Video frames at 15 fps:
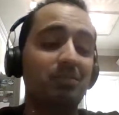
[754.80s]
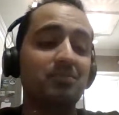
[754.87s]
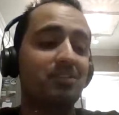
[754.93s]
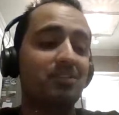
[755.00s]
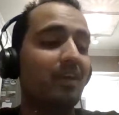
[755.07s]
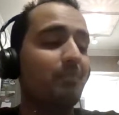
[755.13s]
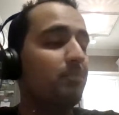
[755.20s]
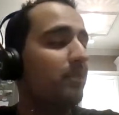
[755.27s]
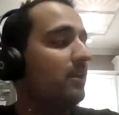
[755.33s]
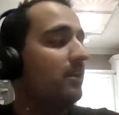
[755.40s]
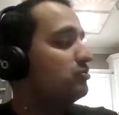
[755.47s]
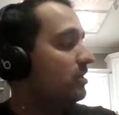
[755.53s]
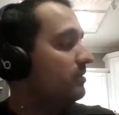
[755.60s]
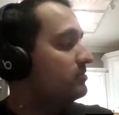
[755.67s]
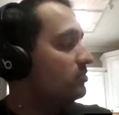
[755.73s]
I played
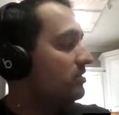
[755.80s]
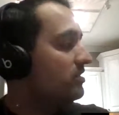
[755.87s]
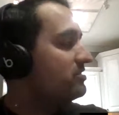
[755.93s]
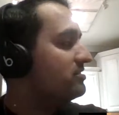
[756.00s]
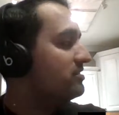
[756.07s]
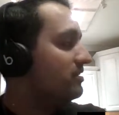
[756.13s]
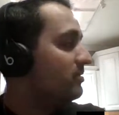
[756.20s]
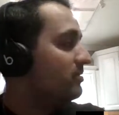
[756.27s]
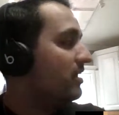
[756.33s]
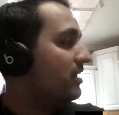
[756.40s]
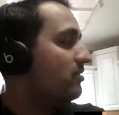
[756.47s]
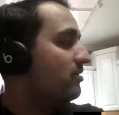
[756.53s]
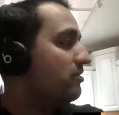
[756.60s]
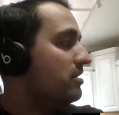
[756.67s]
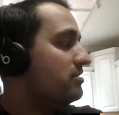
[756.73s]
drums once and they were kind of
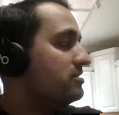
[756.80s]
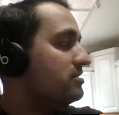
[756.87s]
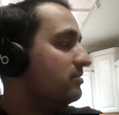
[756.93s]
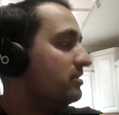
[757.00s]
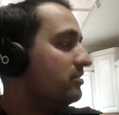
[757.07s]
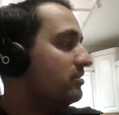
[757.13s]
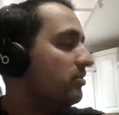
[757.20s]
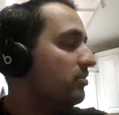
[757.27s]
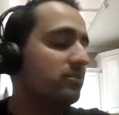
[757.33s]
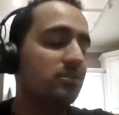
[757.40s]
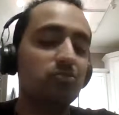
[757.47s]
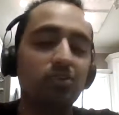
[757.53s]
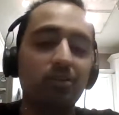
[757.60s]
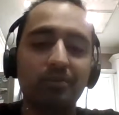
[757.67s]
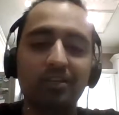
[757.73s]
going crazy with the noise of the
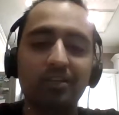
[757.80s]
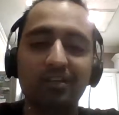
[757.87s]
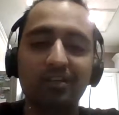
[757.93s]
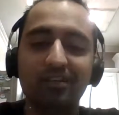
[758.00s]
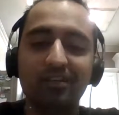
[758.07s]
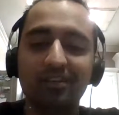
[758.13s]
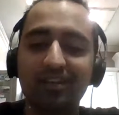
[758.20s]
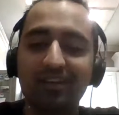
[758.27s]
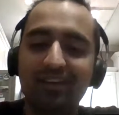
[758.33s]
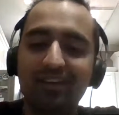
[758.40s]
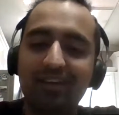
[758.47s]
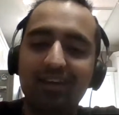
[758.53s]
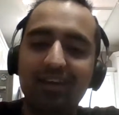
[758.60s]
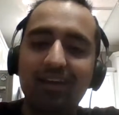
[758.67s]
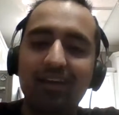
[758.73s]
drum kit.
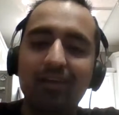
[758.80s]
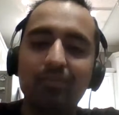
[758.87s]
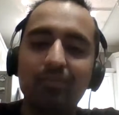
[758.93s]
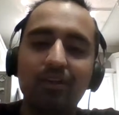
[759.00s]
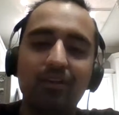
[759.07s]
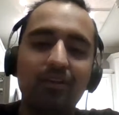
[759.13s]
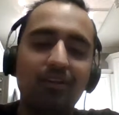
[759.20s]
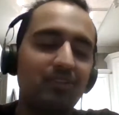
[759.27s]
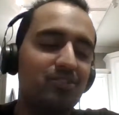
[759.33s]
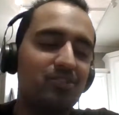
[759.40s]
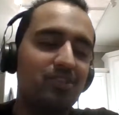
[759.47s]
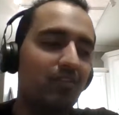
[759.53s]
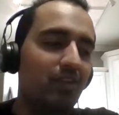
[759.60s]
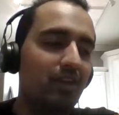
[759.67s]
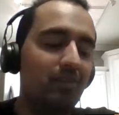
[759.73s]
And I'm like, I just
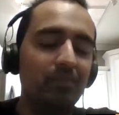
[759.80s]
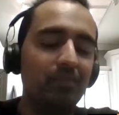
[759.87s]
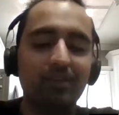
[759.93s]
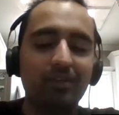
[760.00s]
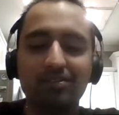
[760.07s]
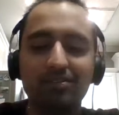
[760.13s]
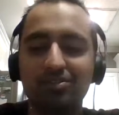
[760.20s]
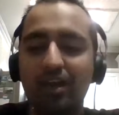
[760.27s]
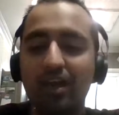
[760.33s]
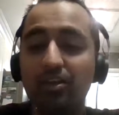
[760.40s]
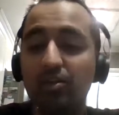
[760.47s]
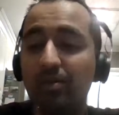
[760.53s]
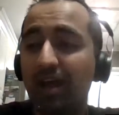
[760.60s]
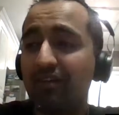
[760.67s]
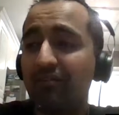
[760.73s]
gave up. I'm like, I
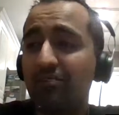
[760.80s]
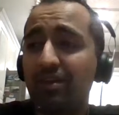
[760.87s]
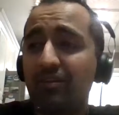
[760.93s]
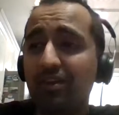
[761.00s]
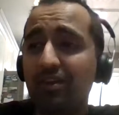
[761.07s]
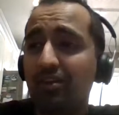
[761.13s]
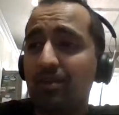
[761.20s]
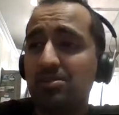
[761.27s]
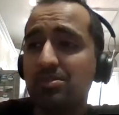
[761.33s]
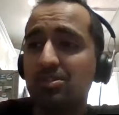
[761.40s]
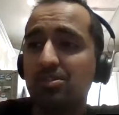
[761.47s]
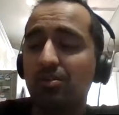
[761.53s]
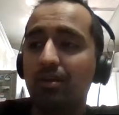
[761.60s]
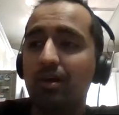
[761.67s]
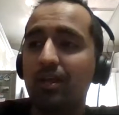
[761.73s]
haven't played video games in
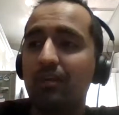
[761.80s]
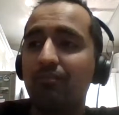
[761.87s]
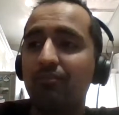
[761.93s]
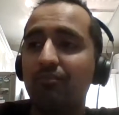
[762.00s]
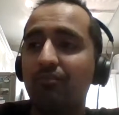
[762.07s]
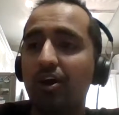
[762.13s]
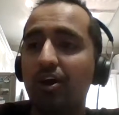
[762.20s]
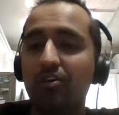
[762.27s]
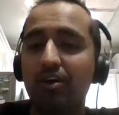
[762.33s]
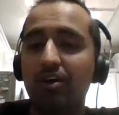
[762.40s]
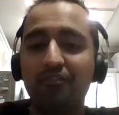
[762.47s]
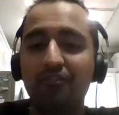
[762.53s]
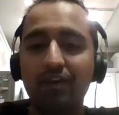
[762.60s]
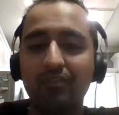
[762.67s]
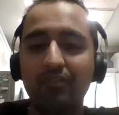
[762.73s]
so long. Even Far Cry
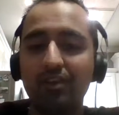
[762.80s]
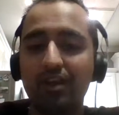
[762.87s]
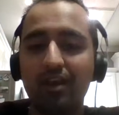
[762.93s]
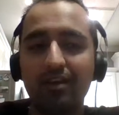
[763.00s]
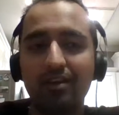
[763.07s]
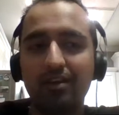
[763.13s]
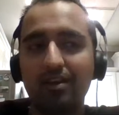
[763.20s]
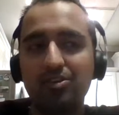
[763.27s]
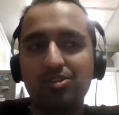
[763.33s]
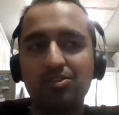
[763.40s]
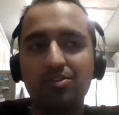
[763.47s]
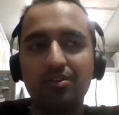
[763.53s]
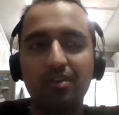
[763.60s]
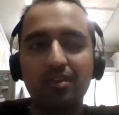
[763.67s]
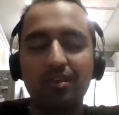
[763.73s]
5 I got, and I just
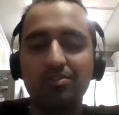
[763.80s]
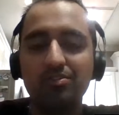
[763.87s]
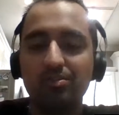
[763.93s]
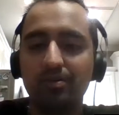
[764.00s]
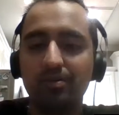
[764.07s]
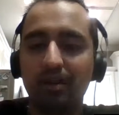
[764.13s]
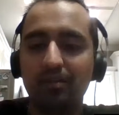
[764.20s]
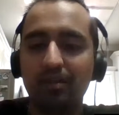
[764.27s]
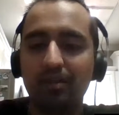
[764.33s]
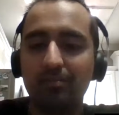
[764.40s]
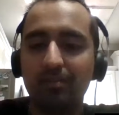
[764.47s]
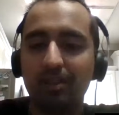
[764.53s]
couldn't get into it. I think I'm